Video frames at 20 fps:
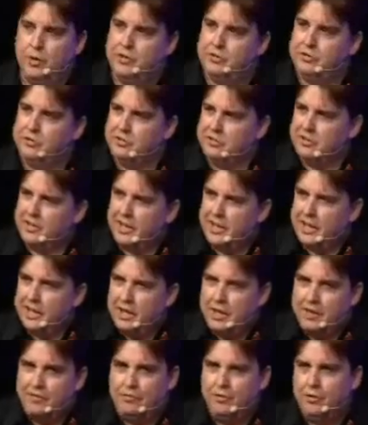which
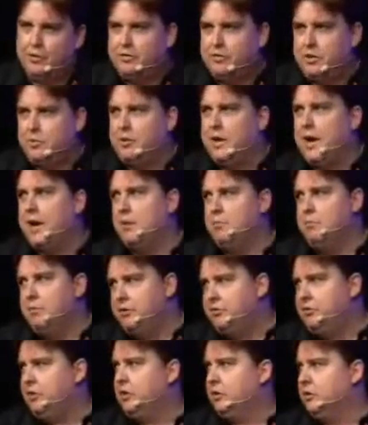at first seemed kind of
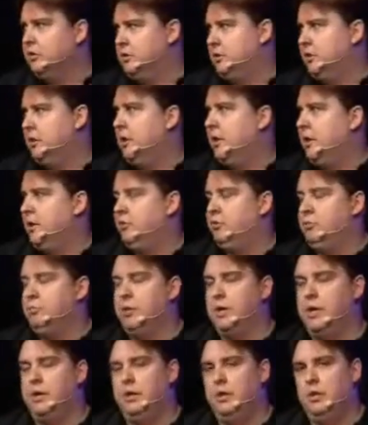mystical to us,
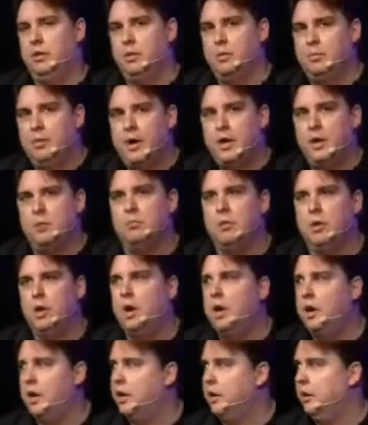but the bottom
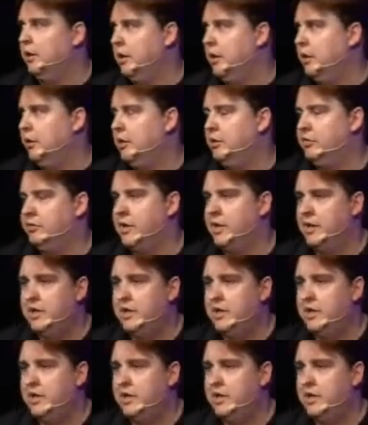line there is